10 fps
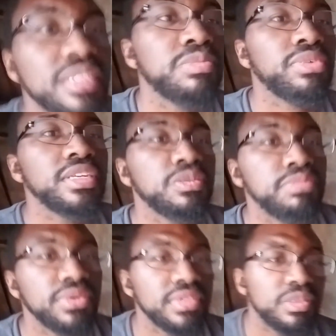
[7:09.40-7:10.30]
pretty
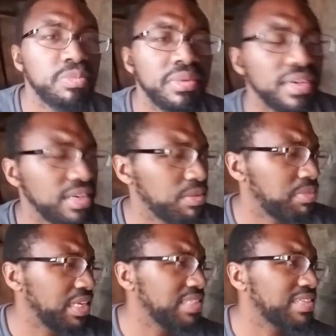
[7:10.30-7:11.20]
spooky
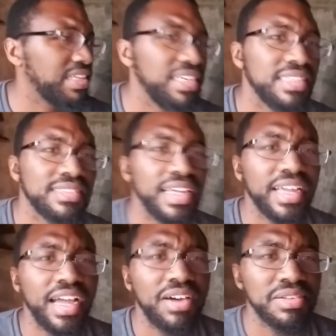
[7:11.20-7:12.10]
place. Cleaning this thing
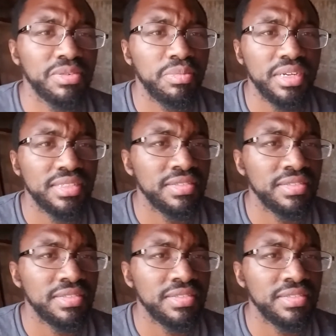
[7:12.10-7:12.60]
out with a bunch of